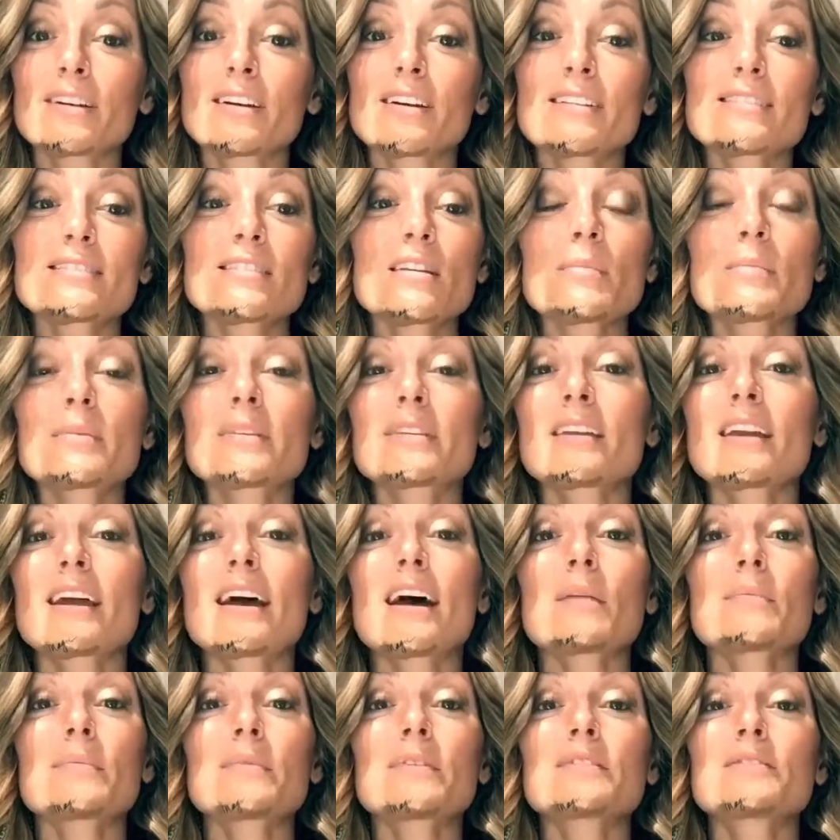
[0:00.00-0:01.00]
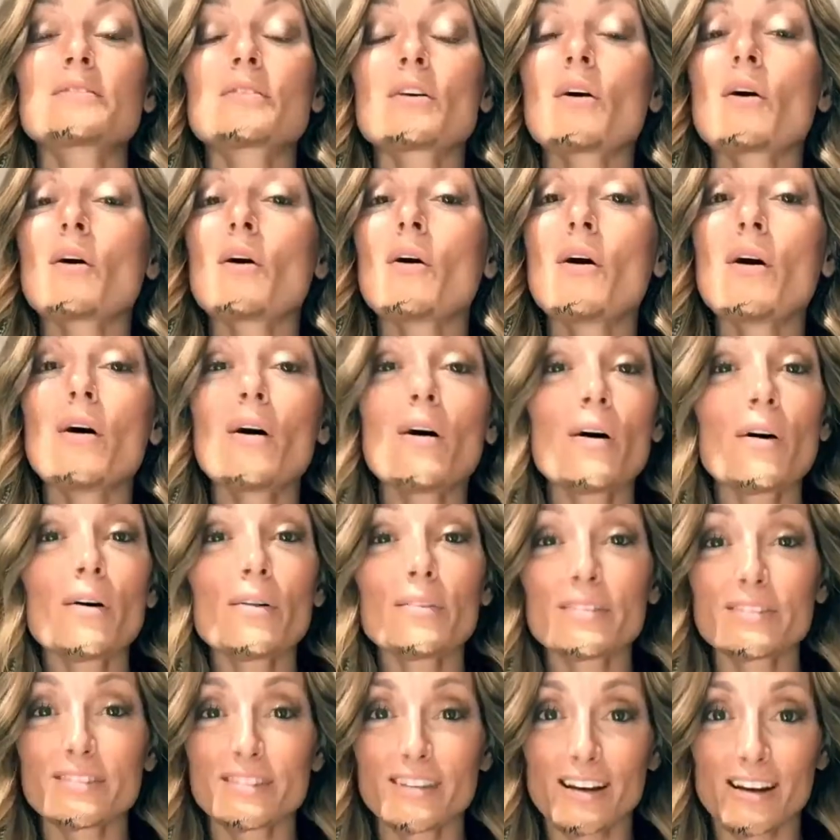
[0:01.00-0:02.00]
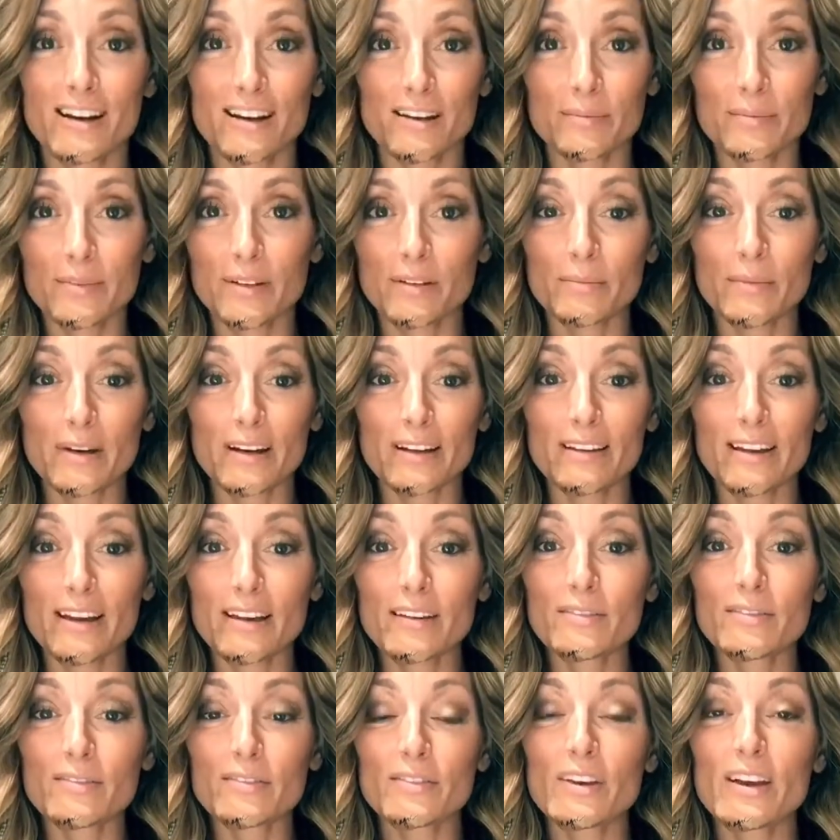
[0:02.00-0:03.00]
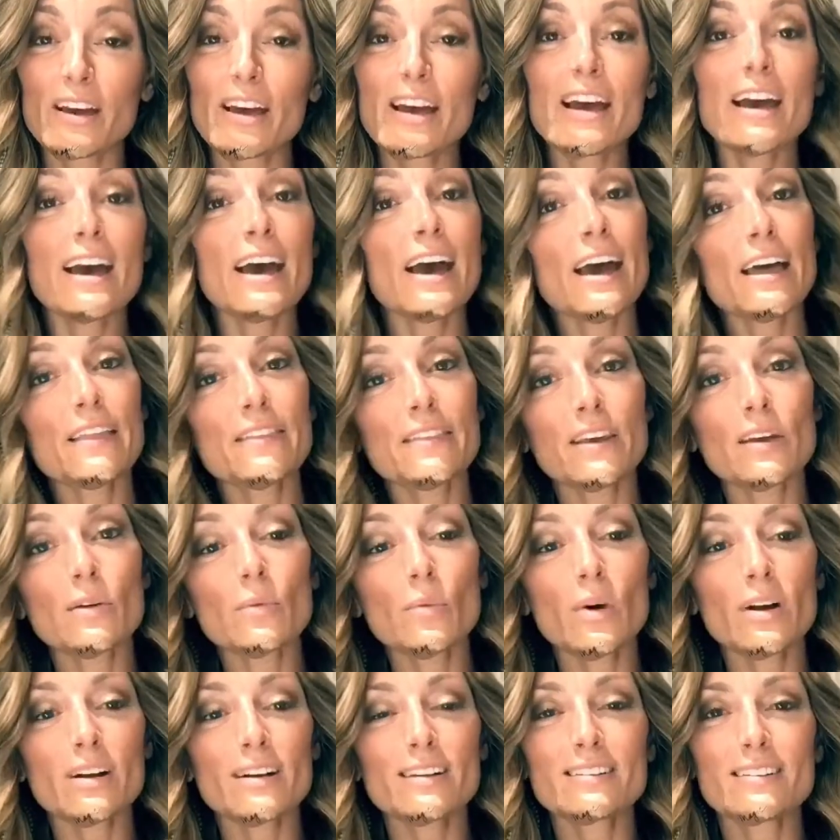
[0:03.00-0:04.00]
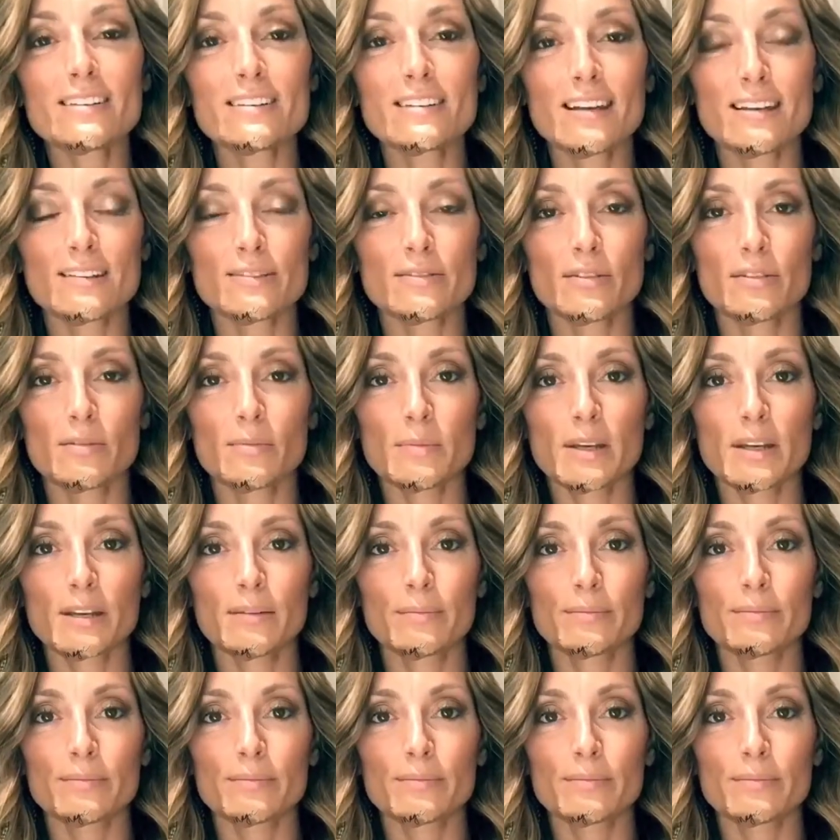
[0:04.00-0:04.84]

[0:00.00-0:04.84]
something that happens all the time in my life, and they wanted to dance with me.